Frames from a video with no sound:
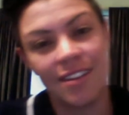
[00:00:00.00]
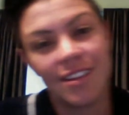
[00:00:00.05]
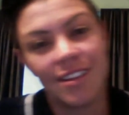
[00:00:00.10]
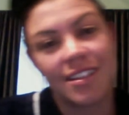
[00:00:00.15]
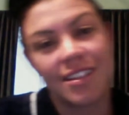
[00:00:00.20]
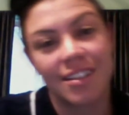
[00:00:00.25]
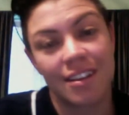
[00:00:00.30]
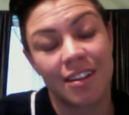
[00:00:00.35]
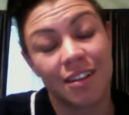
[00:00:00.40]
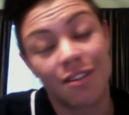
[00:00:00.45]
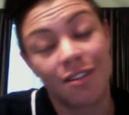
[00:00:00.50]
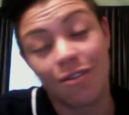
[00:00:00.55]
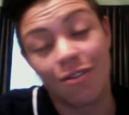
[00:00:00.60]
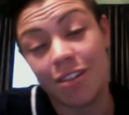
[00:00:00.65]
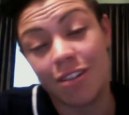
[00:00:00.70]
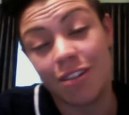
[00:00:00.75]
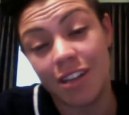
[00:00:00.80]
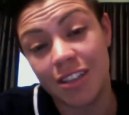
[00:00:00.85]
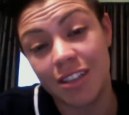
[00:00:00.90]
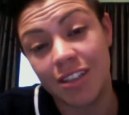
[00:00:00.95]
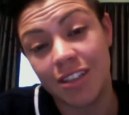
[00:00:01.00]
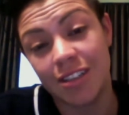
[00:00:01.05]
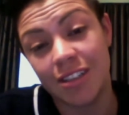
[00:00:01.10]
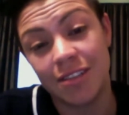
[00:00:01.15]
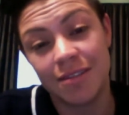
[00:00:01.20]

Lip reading: It's kind of cool there too.